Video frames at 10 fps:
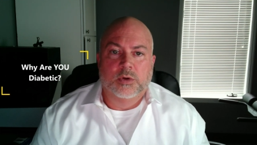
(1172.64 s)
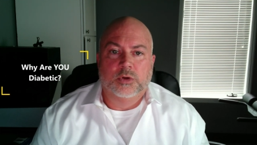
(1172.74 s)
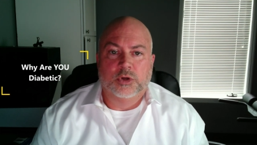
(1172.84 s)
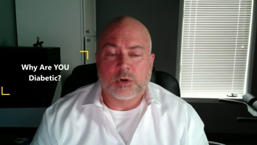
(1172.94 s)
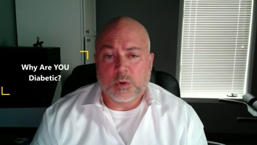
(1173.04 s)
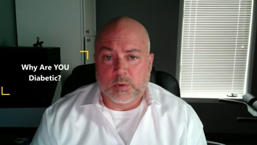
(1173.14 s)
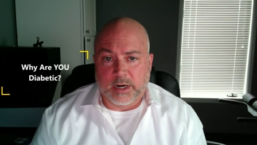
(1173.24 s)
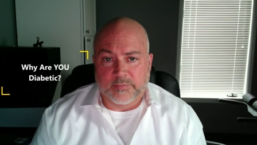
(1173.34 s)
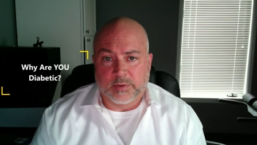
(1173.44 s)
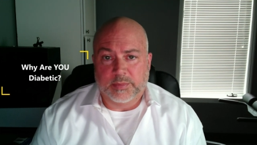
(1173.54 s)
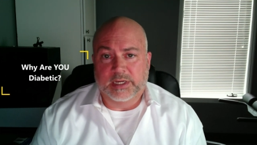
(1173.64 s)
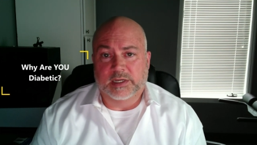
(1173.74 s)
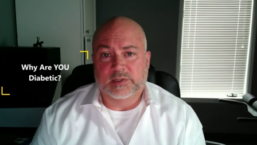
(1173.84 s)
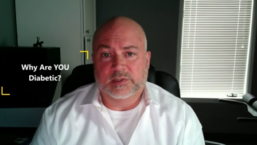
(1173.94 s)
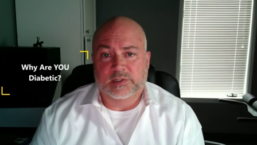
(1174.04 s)
You're aware of it
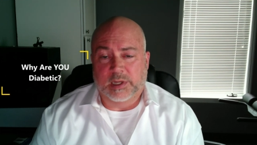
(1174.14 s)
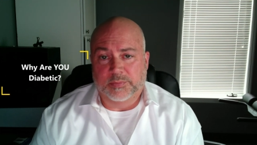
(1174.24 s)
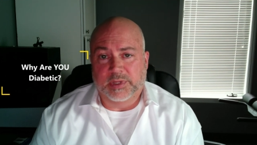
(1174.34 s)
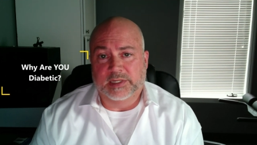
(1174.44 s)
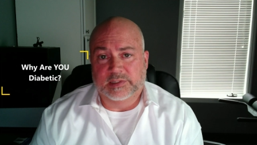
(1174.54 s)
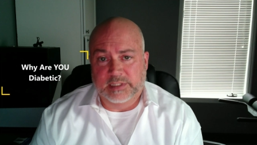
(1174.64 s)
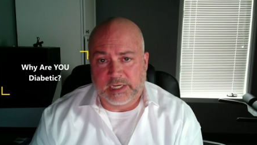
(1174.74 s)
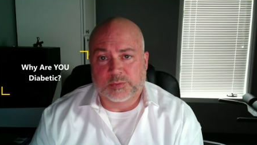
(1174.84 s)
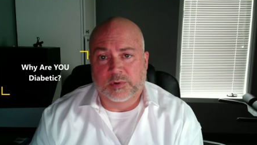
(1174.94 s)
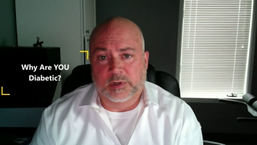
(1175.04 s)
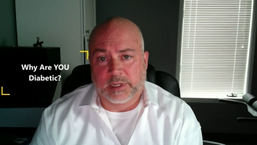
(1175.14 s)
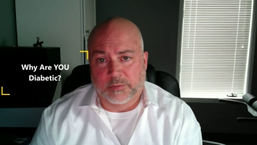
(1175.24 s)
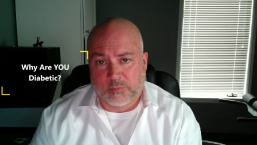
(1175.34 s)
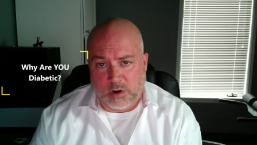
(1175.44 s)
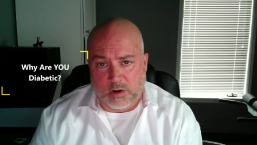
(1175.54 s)
because something's
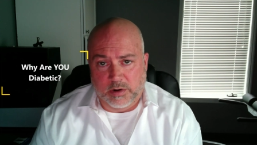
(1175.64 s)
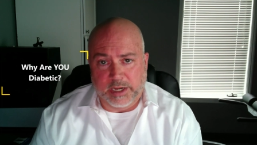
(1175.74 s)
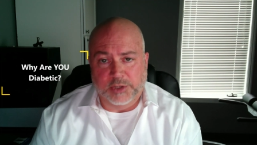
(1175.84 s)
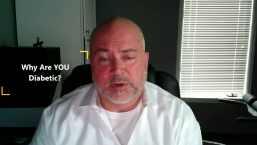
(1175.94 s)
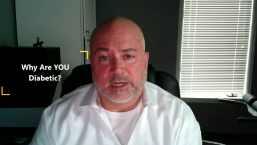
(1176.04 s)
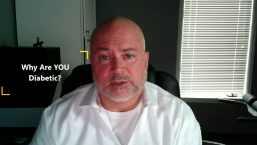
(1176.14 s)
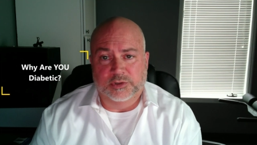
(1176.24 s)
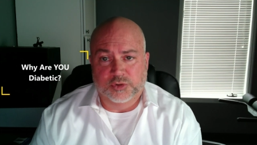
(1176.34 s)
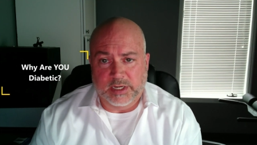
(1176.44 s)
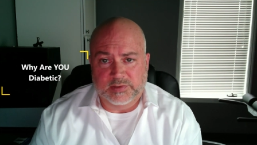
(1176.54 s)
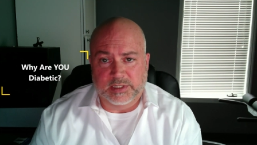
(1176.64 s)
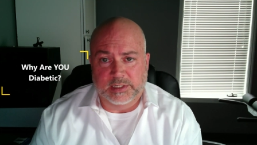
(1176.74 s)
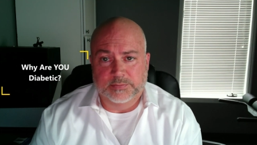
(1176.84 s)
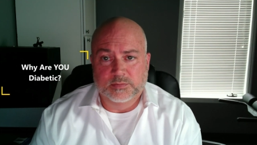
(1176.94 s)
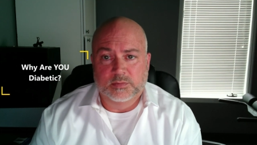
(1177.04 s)
desperately wrong and you had to address
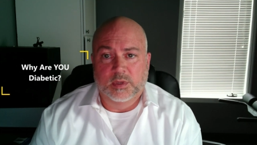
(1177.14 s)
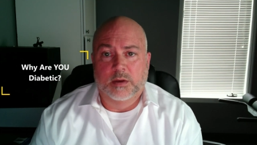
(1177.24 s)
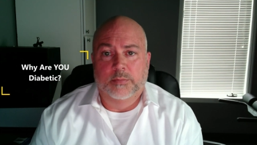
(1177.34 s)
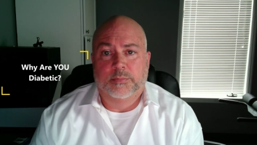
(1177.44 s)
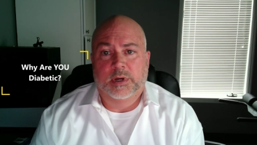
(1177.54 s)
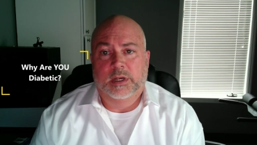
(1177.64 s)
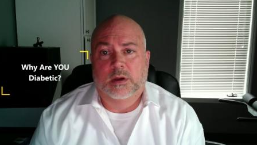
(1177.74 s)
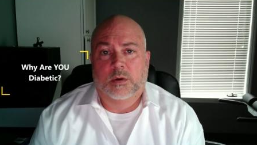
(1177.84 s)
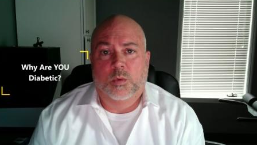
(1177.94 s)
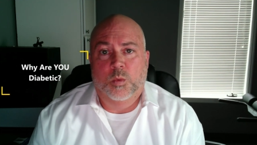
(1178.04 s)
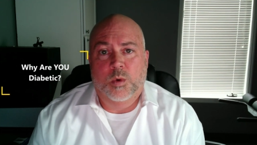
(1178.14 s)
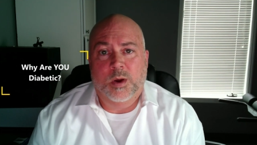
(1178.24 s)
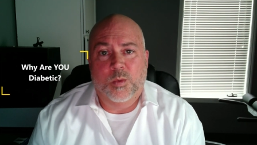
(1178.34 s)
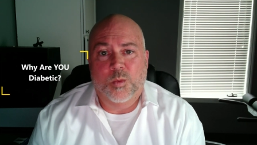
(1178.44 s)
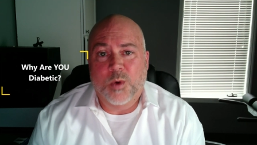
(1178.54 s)
it. But
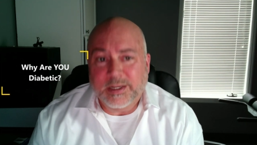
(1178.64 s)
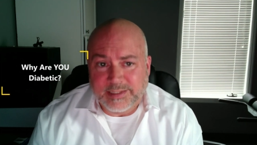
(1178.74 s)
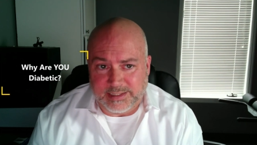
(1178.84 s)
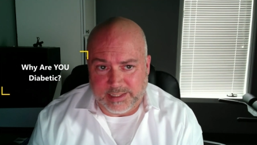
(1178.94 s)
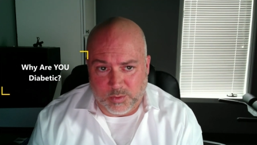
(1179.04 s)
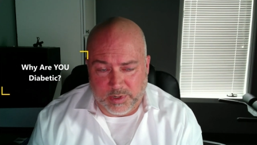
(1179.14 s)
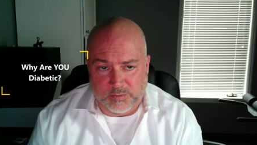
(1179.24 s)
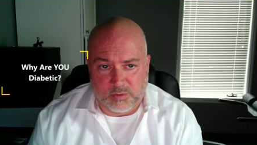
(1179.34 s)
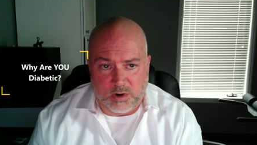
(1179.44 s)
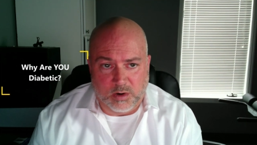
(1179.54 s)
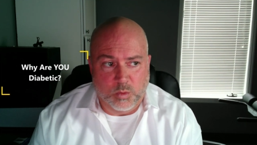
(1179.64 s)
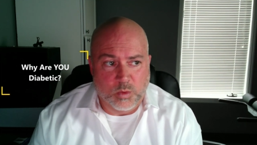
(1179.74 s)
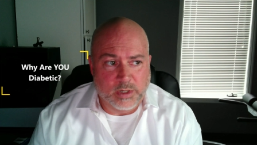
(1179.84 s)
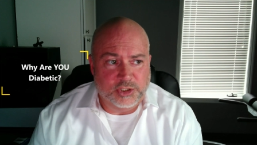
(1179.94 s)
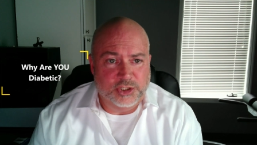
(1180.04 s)
what was it that went wrong?
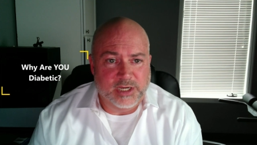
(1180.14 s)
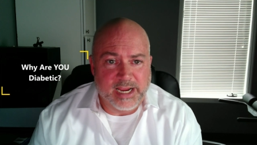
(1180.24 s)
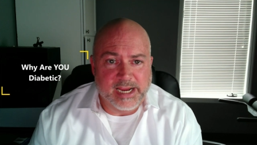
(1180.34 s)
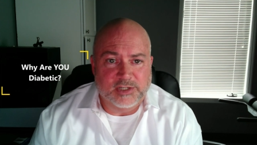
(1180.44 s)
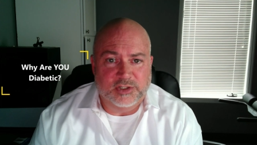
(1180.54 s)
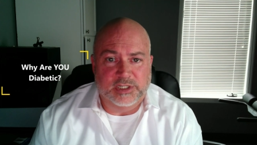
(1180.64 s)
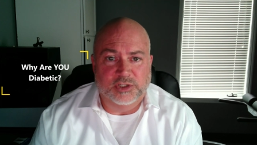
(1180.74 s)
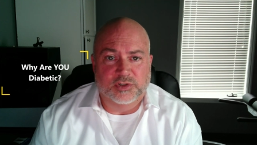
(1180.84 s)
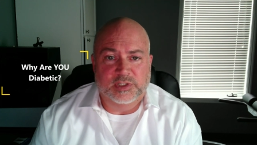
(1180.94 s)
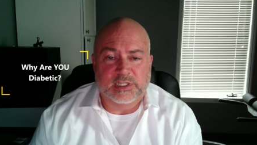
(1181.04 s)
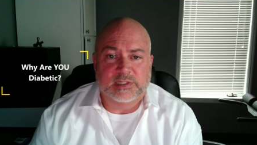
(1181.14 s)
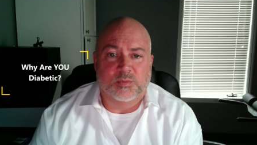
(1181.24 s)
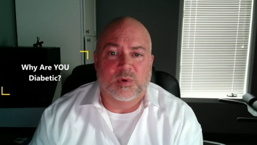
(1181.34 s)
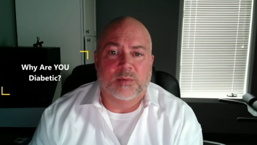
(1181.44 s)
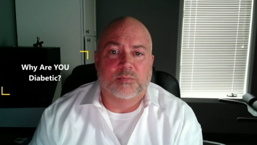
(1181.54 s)
What changed in your
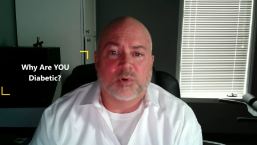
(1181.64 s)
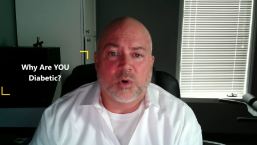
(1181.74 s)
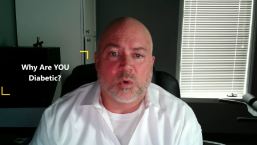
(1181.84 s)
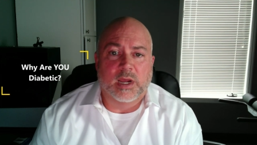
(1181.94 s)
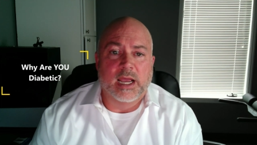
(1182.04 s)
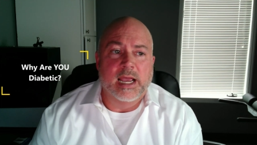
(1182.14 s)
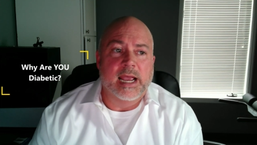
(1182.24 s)
system? What broke?